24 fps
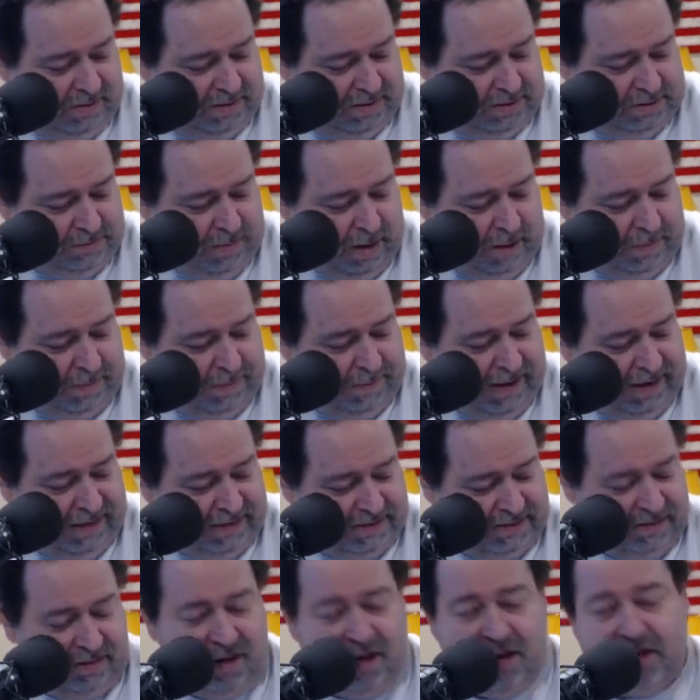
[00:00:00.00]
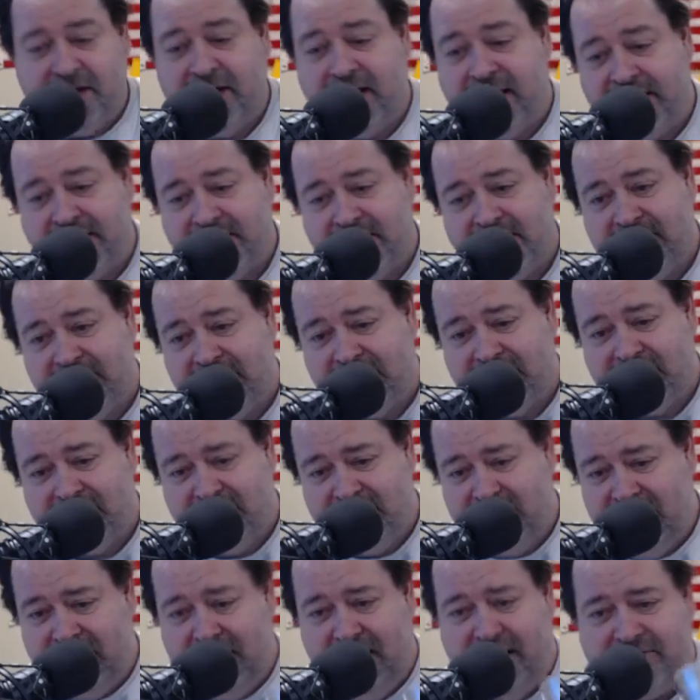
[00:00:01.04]
Is Mama Bake still on? That is just,
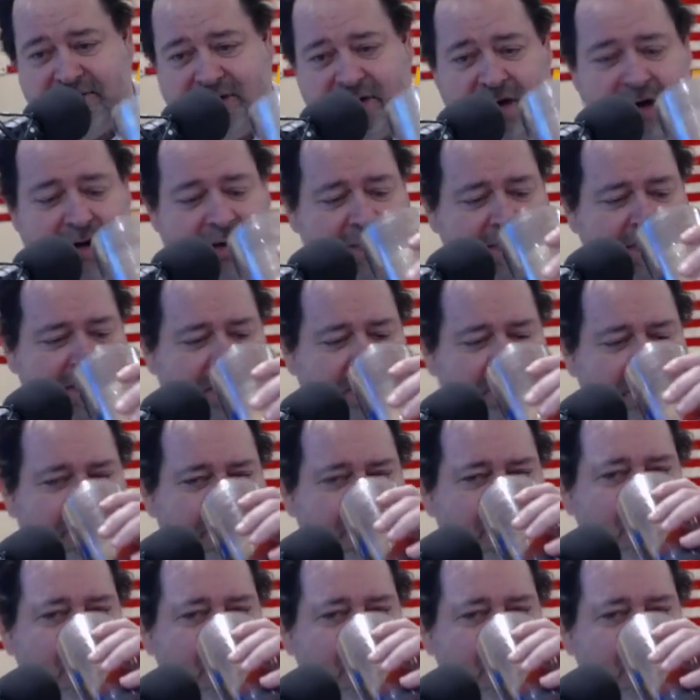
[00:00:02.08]
he loves chocolate milk.